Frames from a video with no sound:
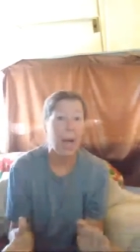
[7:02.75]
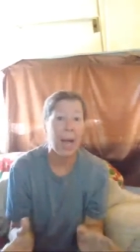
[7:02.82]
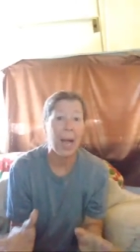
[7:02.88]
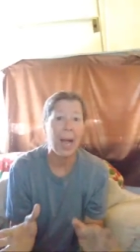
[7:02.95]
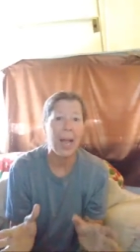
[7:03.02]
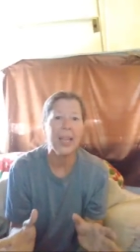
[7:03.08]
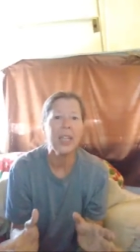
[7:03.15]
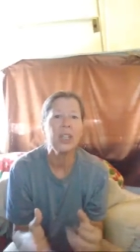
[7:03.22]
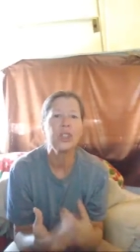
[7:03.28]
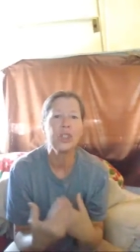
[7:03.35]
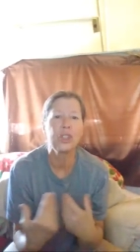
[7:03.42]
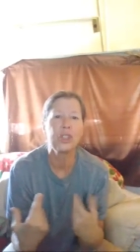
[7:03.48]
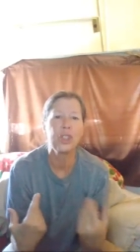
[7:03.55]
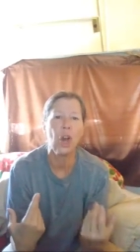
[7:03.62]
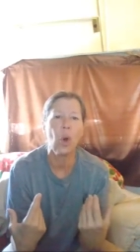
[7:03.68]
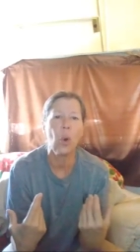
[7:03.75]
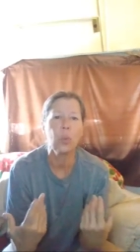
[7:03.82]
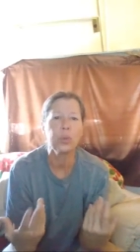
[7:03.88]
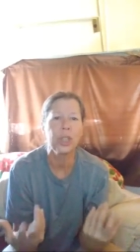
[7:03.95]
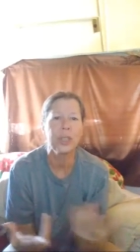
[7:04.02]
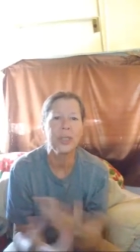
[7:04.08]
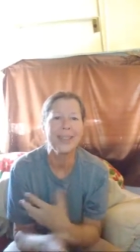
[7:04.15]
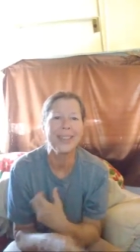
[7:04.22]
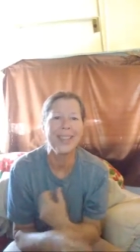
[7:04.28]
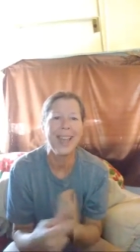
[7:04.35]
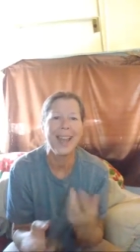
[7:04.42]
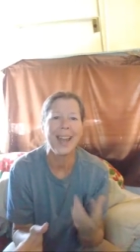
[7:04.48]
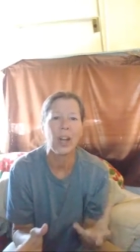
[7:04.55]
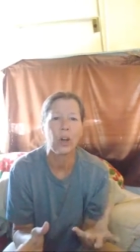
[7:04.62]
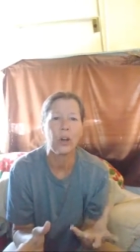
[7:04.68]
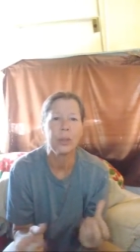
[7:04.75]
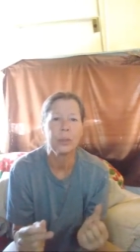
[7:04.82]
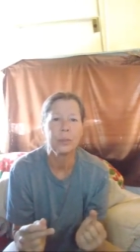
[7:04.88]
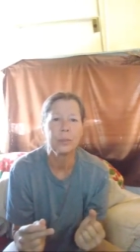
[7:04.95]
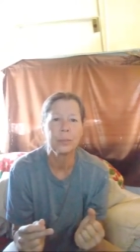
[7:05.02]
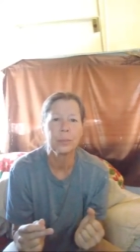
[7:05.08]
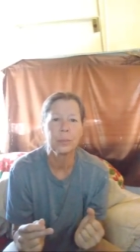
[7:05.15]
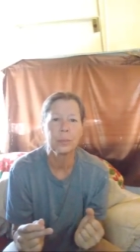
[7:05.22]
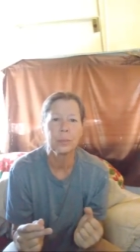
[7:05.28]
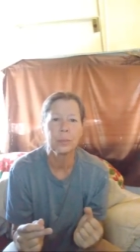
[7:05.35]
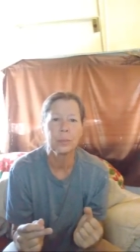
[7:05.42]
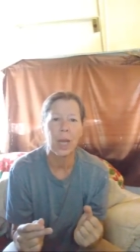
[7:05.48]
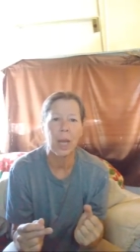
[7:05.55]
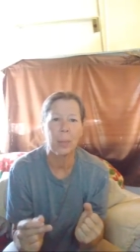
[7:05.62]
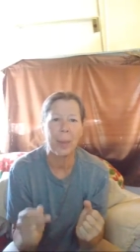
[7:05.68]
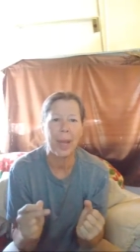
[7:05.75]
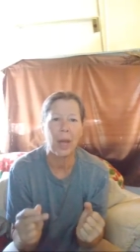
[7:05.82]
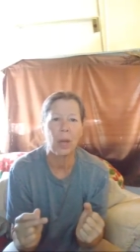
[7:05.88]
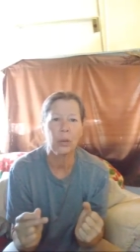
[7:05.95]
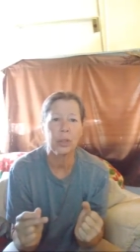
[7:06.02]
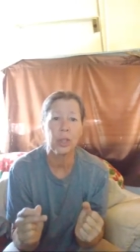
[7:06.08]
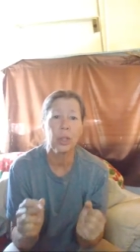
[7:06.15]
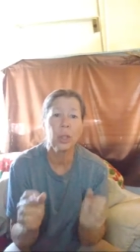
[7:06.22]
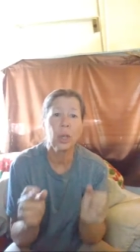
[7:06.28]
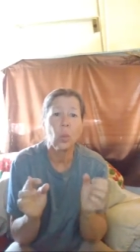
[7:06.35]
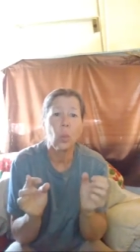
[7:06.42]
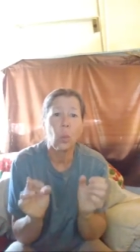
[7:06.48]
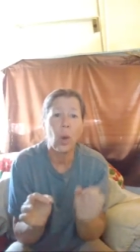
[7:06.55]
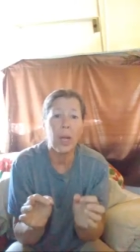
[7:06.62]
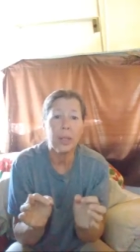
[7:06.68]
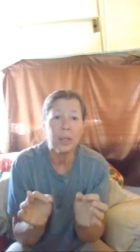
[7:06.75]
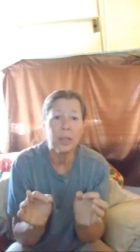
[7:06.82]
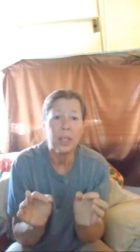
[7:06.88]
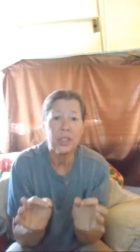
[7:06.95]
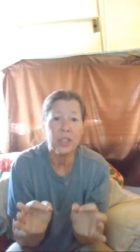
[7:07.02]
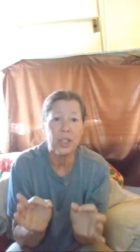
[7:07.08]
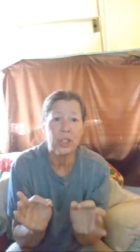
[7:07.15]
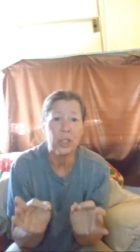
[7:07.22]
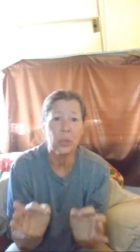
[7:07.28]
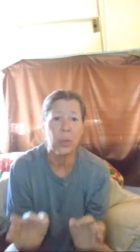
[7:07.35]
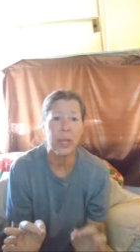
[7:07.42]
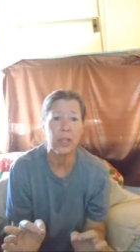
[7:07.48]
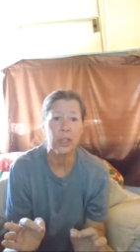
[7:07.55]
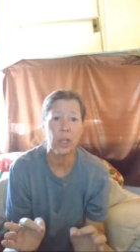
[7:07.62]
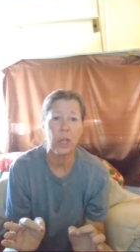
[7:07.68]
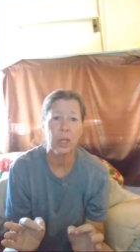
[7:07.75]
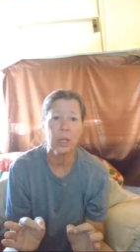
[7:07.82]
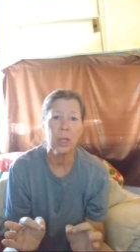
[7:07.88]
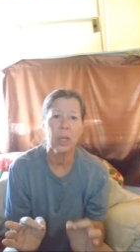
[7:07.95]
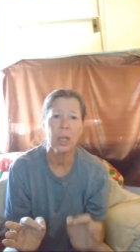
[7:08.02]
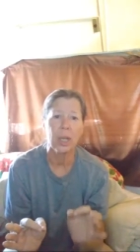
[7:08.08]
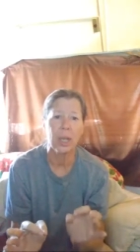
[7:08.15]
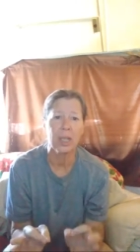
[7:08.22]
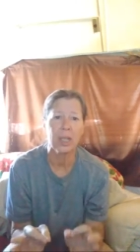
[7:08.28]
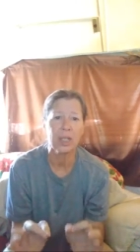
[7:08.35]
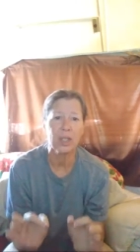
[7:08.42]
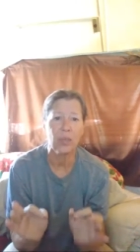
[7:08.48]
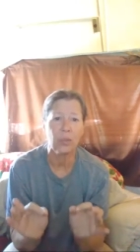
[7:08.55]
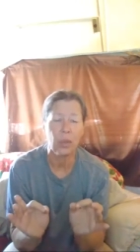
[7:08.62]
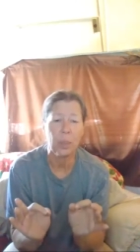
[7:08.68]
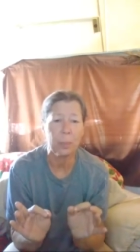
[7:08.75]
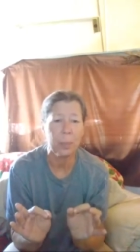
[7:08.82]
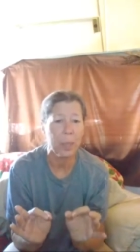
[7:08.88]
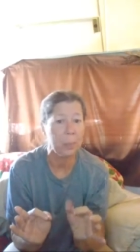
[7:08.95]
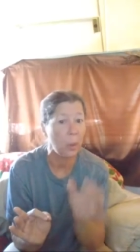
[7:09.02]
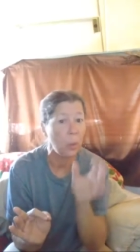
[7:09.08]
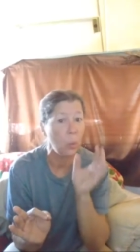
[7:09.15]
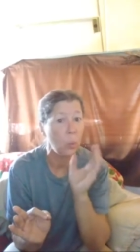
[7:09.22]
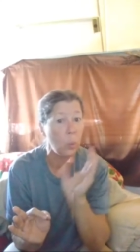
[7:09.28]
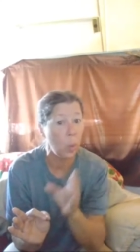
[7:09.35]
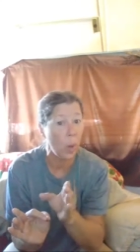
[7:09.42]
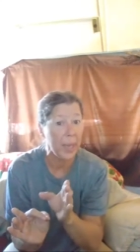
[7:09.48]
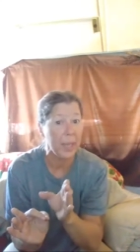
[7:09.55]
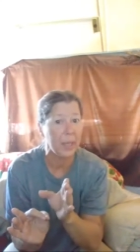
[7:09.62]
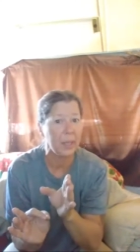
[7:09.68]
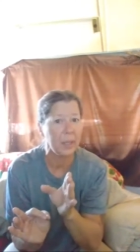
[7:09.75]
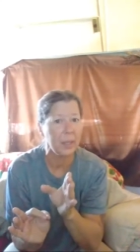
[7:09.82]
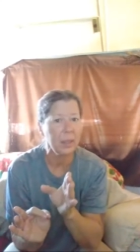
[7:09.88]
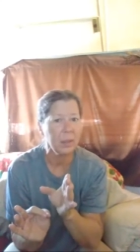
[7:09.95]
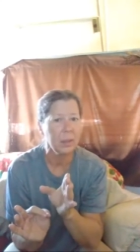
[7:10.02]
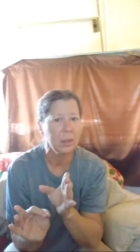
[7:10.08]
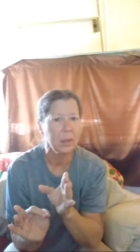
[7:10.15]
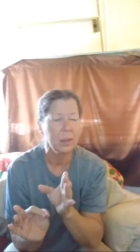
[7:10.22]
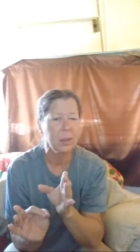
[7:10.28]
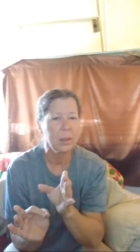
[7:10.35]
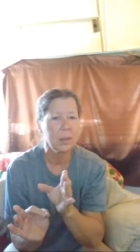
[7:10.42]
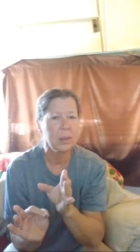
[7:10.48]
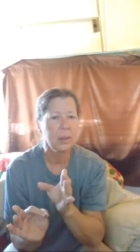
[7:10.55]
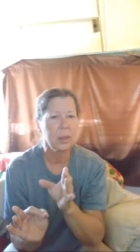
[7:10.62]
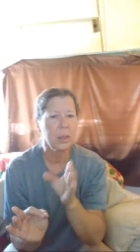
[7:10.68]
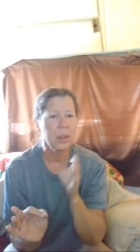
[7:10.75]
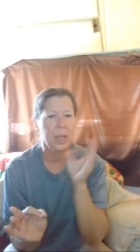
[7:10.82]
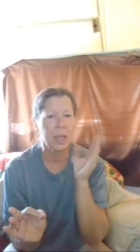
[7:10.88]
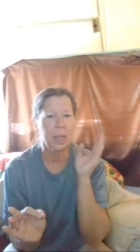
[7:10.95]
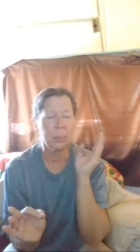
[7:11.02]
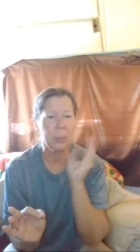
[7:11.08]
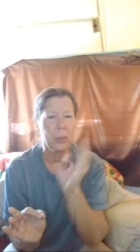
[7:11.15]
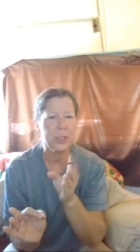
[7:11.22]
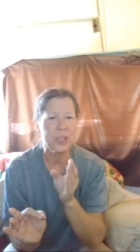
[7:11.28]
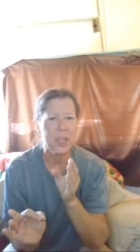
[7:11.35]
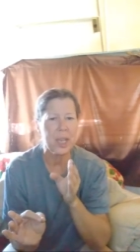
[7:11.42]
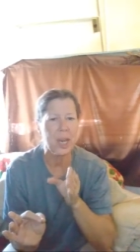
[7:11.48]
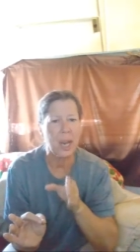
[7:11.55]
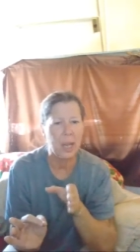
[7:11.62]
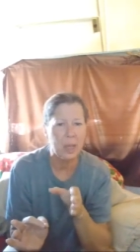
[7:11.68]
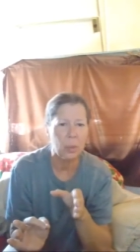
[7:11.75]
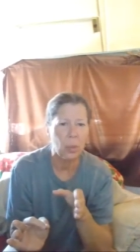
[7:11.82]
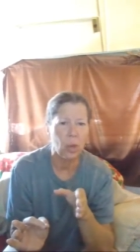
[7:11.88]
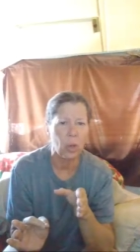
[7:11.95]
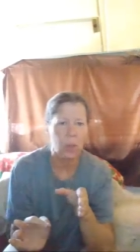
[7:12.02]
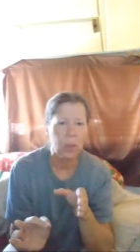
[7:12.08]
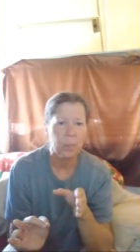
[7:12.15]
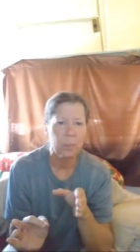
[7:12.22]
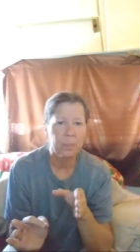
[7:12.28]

I don't care about what the situation is for the people when it puts the animal